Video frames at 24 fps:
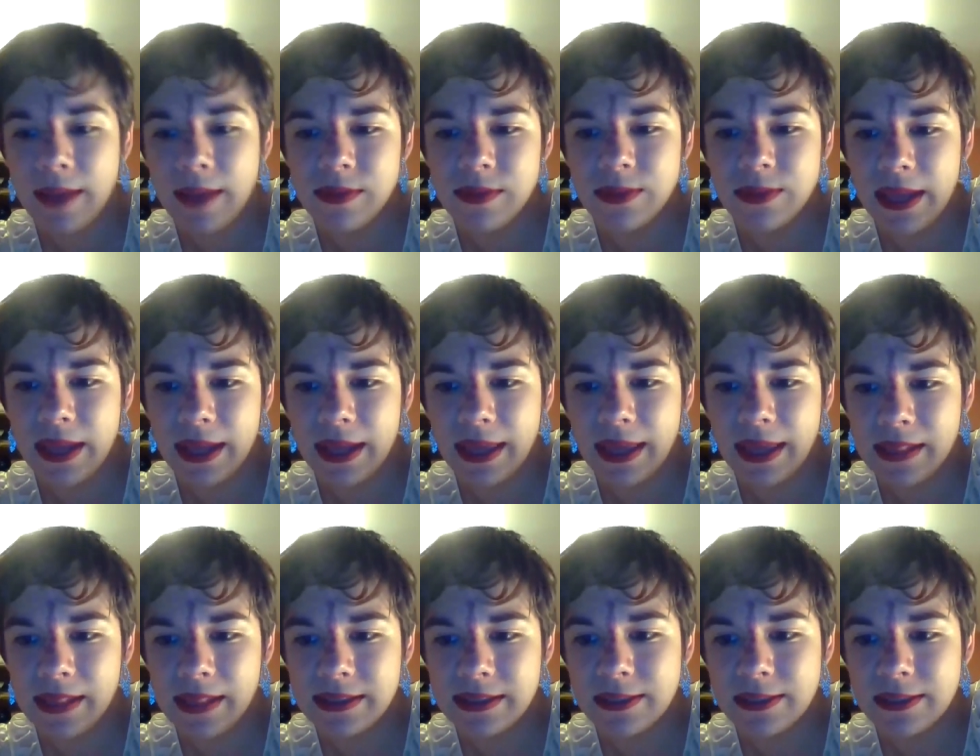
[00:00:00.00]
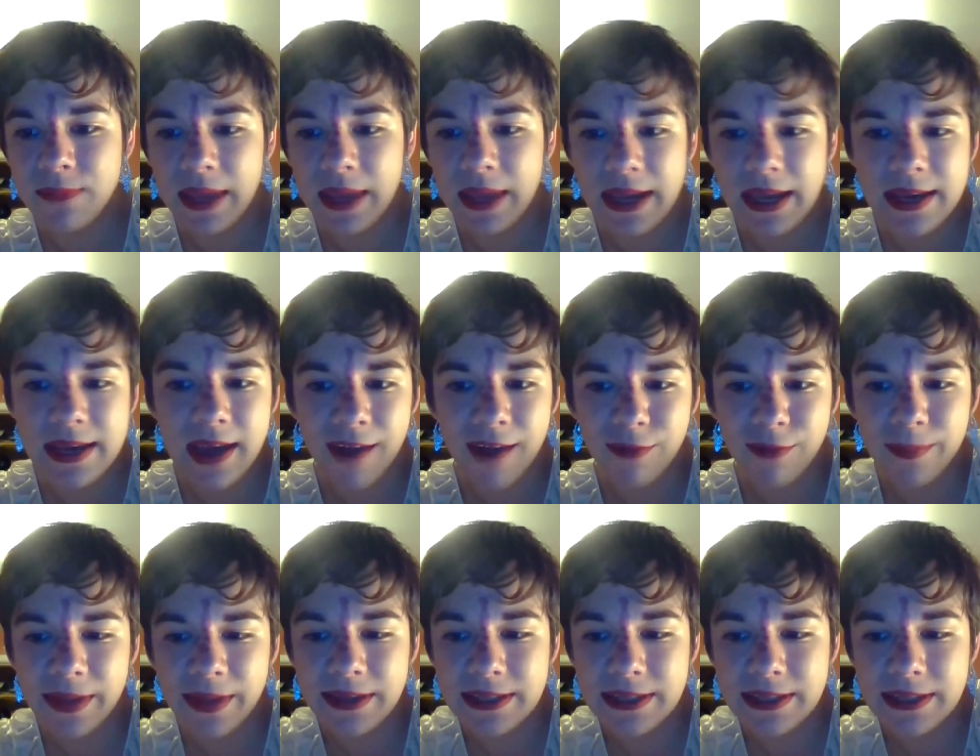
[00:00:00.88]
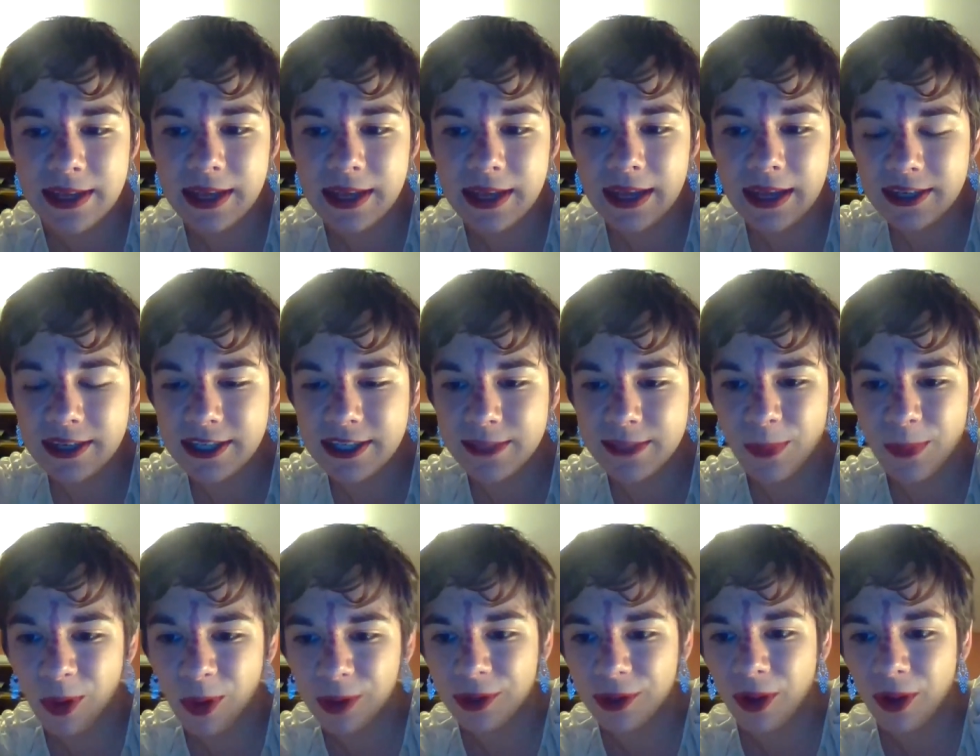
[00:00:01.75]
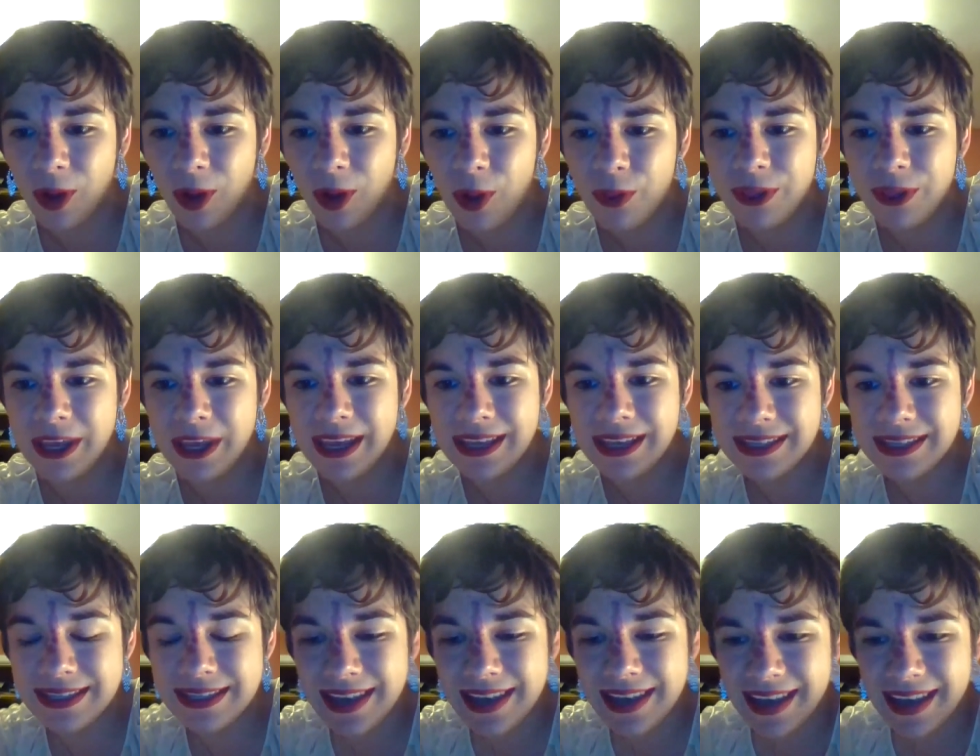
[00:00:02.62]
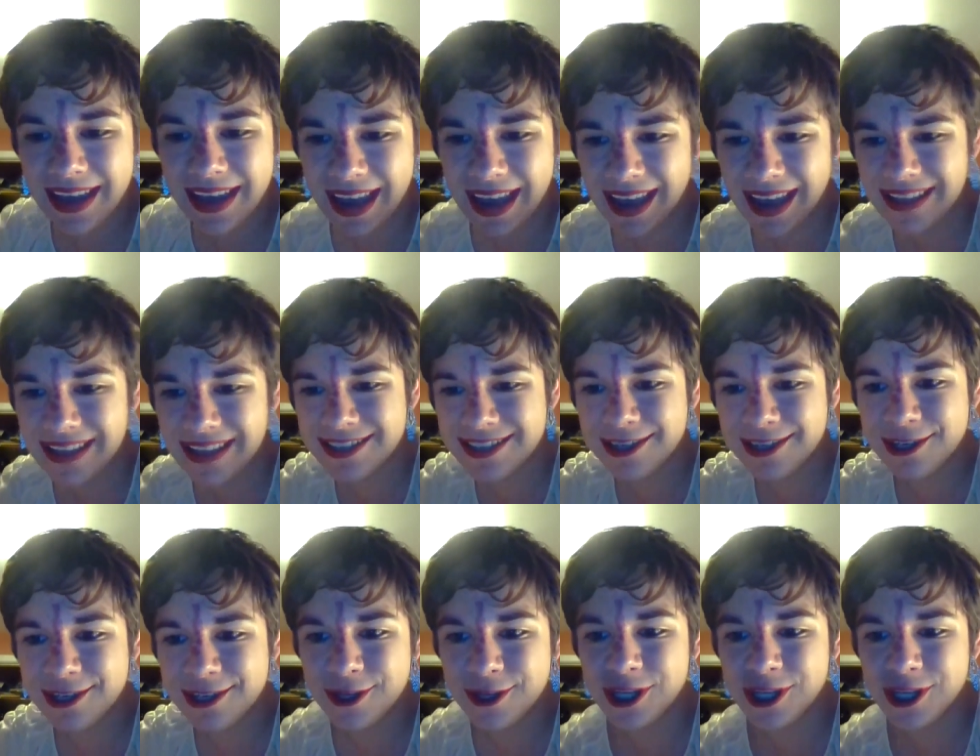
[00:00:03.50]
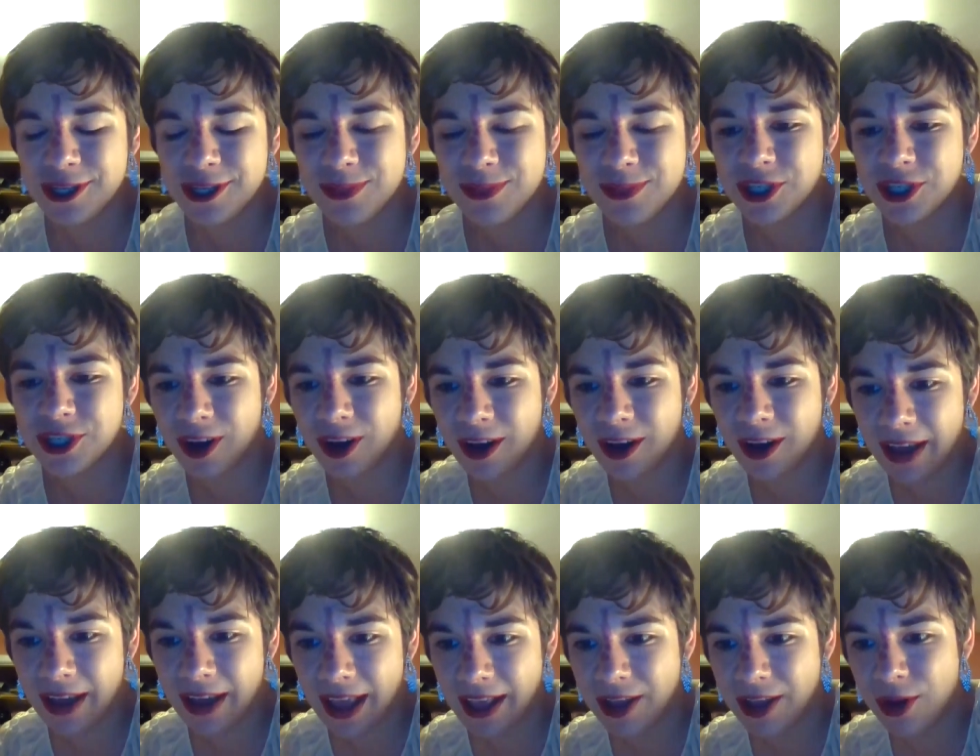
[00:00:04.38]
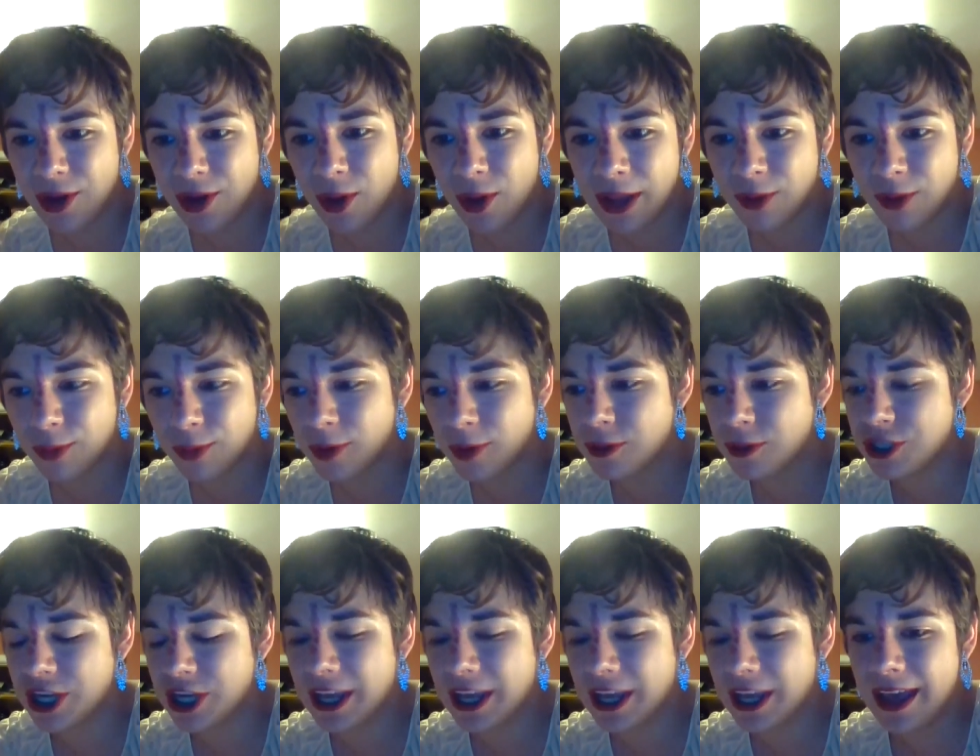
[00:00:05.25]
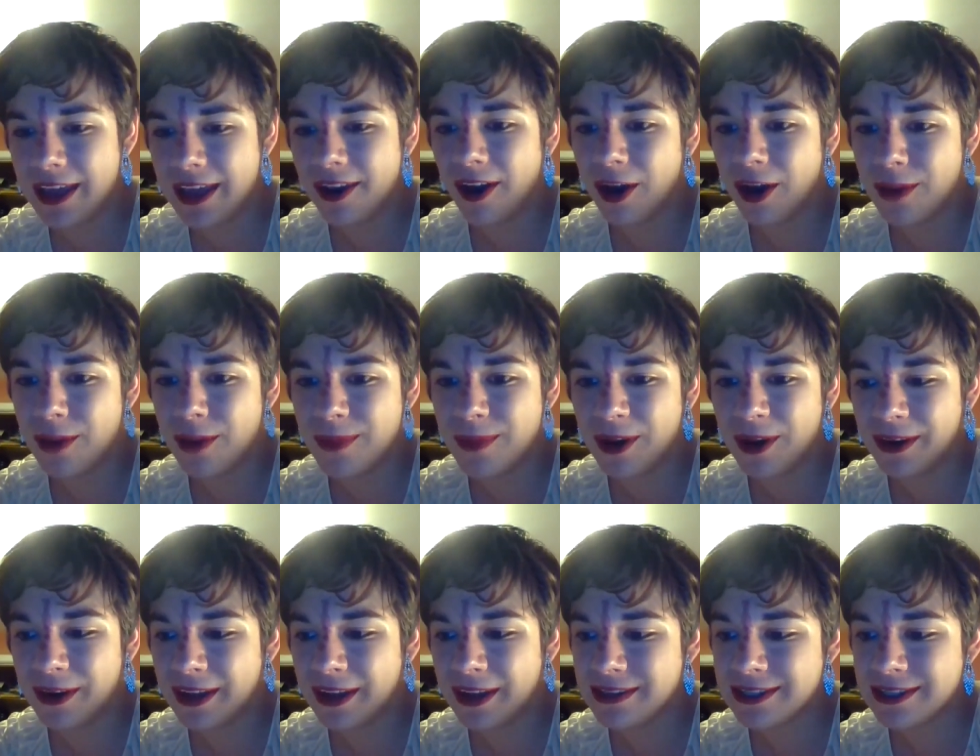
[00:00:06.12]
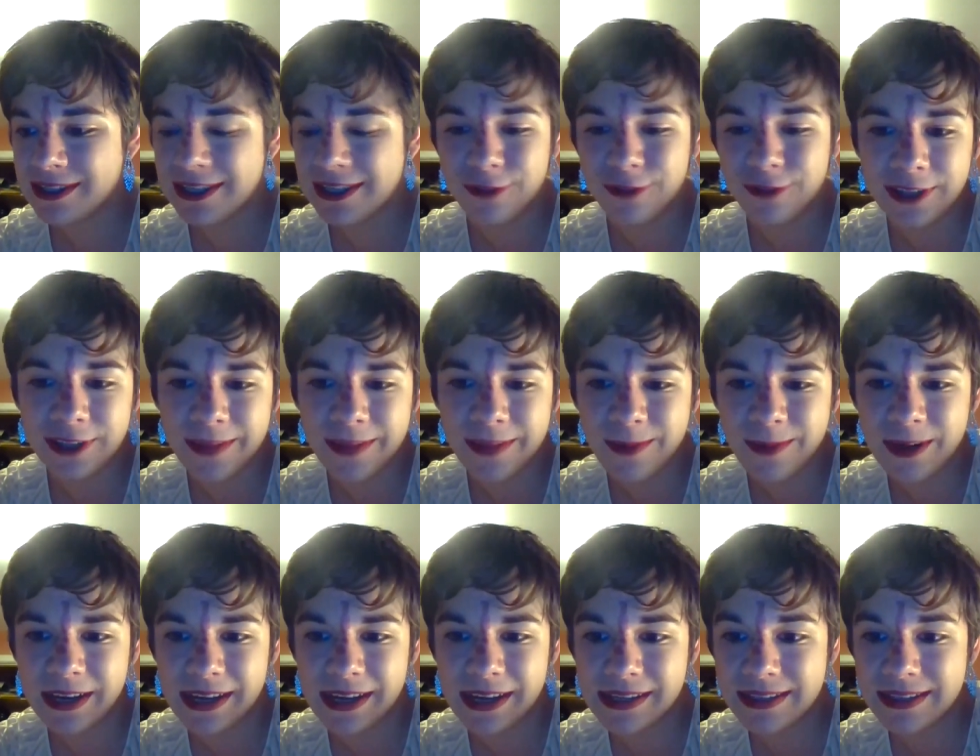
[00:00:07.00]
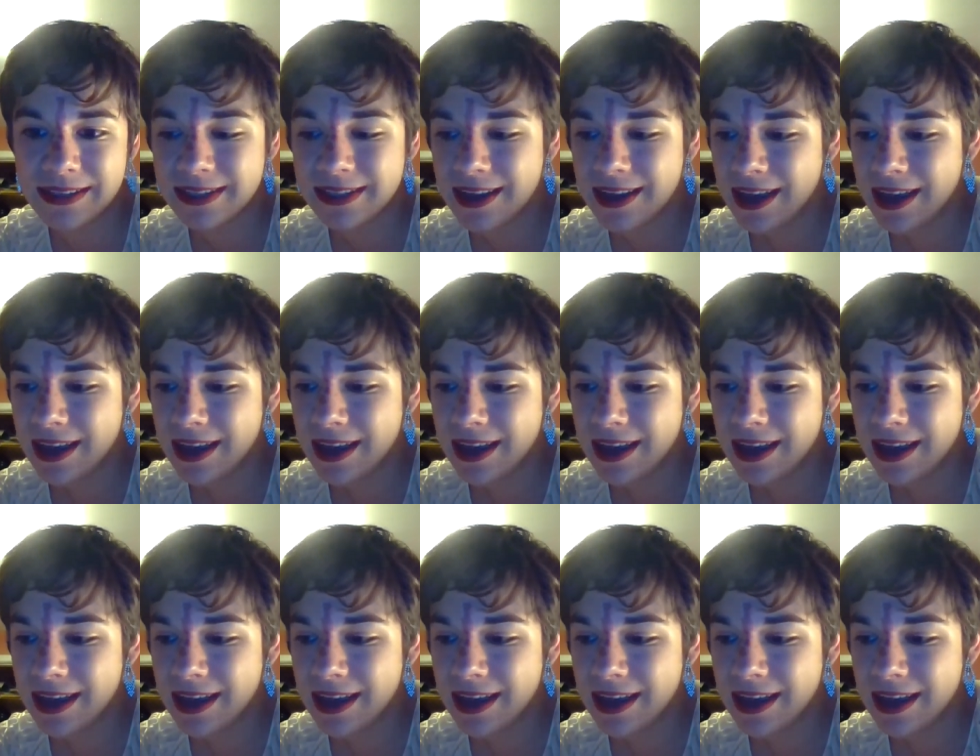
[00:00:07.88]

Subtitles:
to be against big government to support all these institutions which are encroaching in on American civil liberties.